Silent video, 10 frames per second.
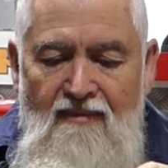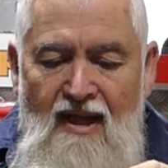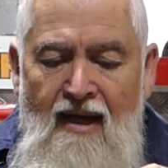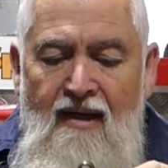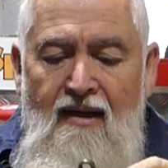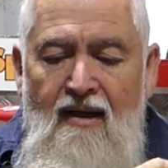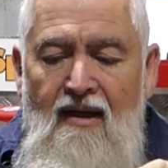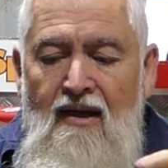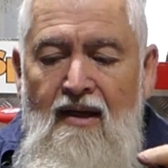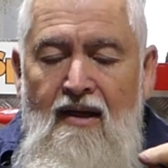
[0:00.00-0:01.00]
And
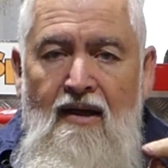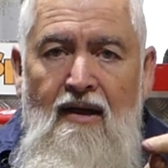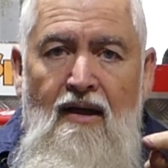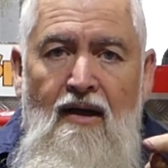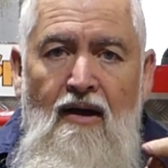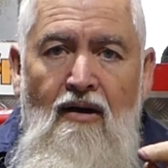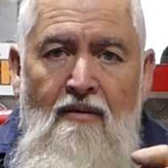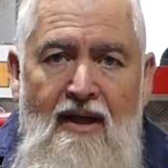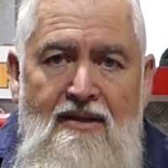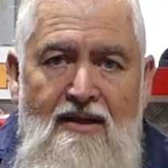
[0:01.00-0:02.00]
I
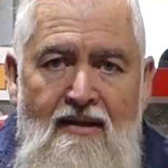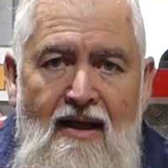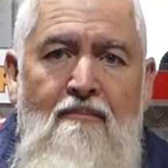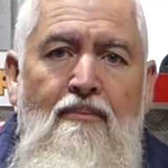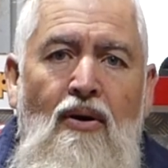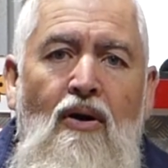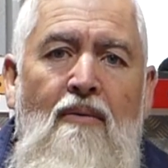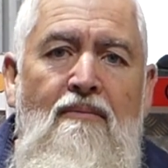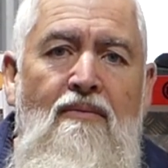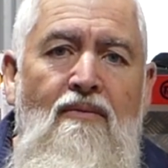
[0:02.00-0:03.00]
mentioned that pipe
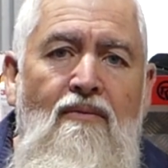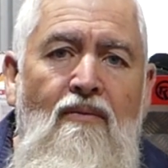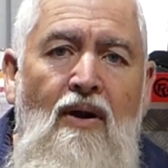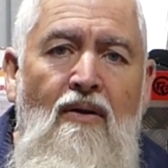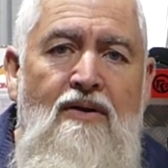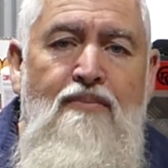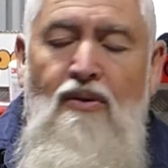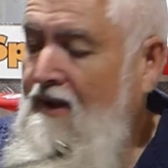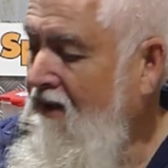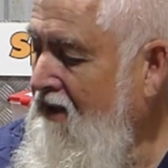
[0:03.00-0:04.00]
when I was
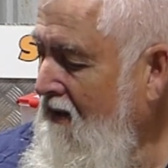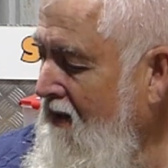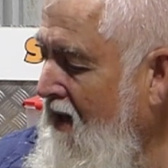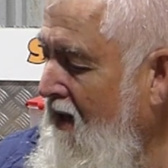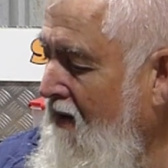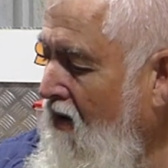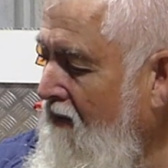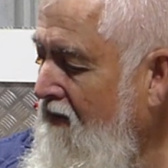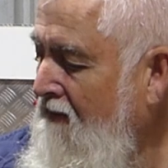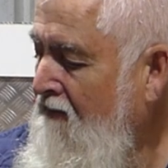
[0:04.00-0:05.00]
pulling the cylinder head
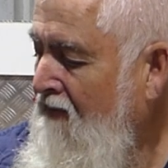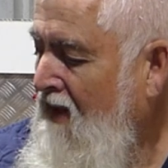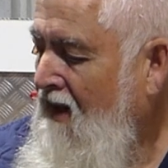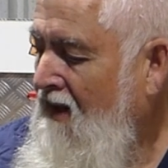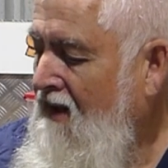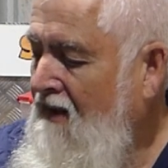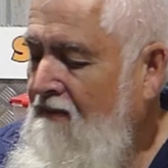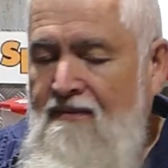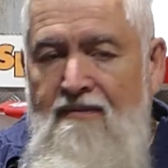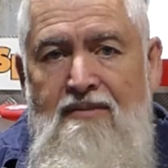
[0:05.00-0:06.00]
off,
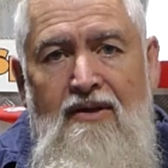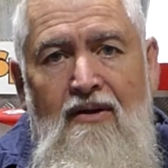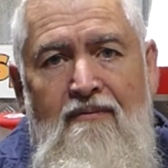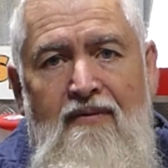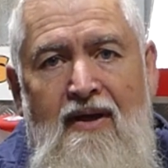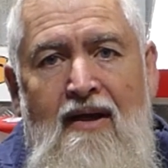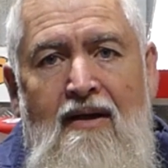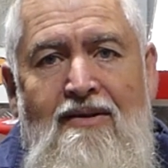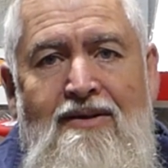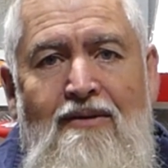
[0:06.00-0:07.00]
to not forget it,
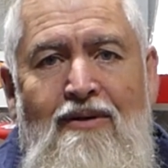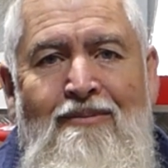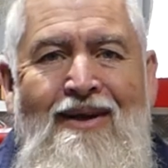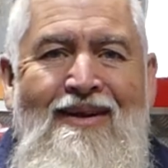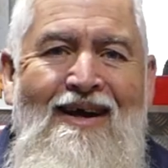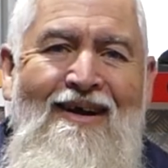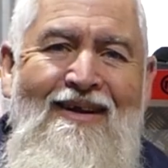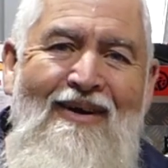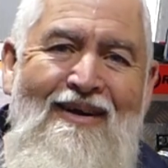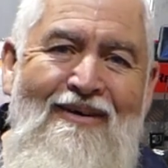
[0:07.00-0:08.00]
because you wouldn't be the
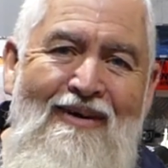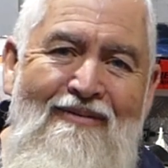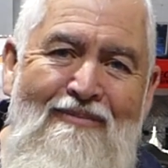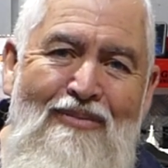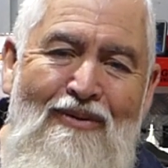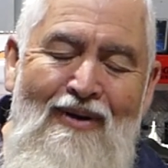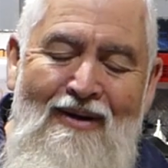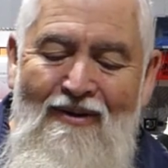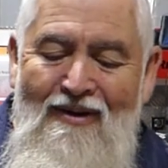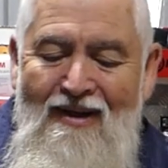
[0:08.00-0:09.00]
only one to ever put one
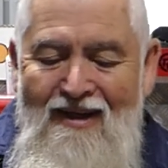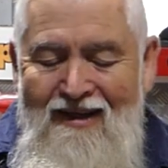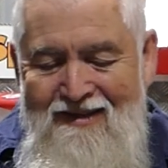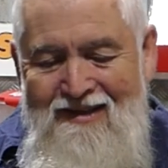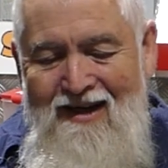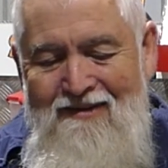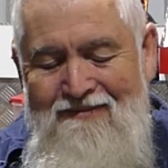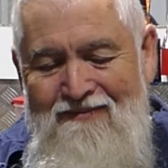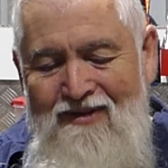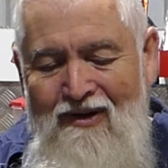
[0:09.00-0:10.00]
on.
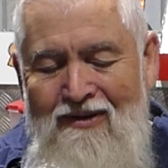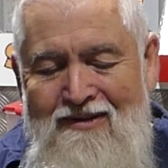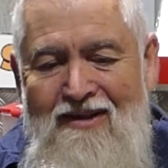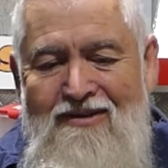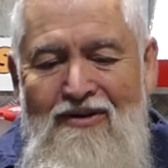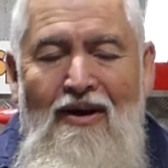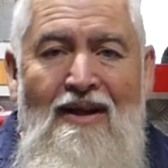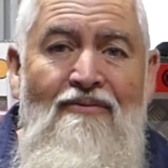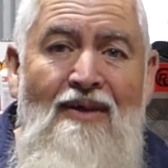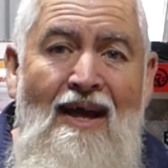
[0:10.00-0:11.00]
So, or to try and
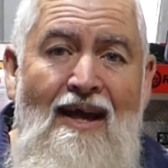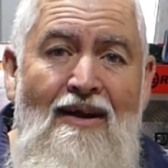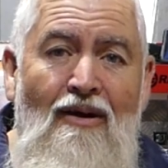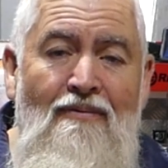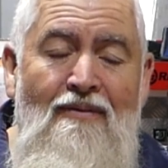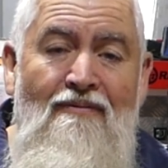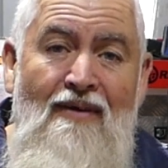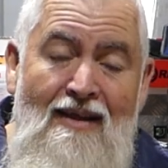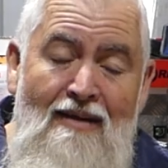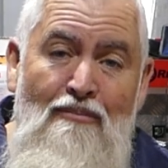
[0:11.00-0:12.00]
lift the head off and
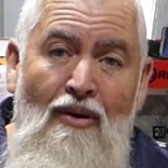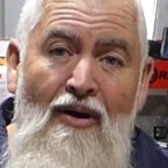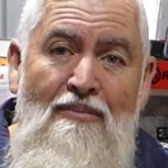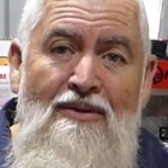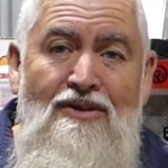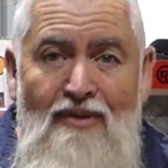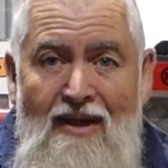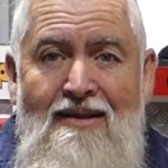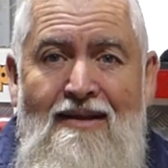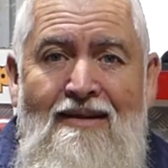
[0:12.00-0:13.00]
forget the pipe and
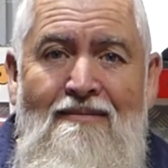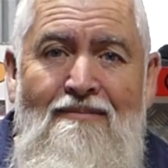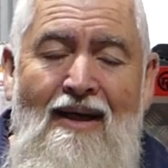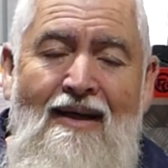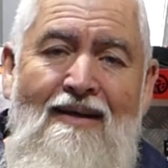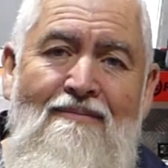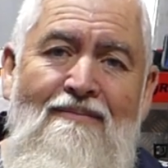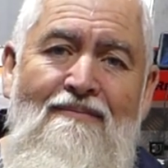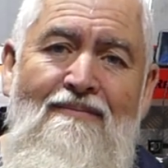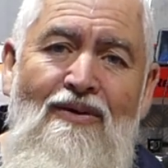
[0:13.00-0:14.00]
stretch it and make it
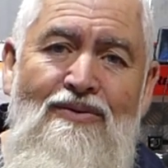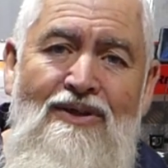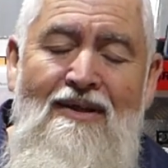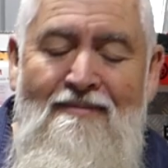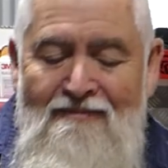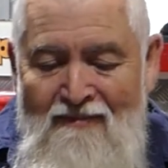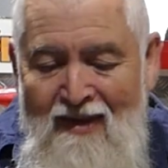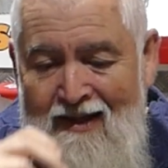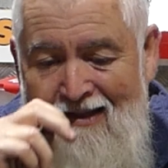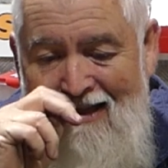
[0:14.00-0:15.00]
all shit.
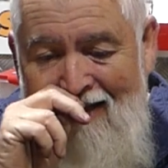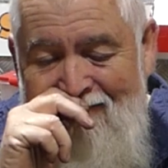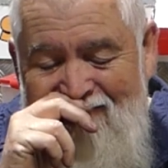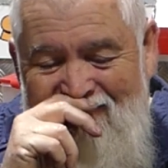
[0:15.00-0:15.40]
So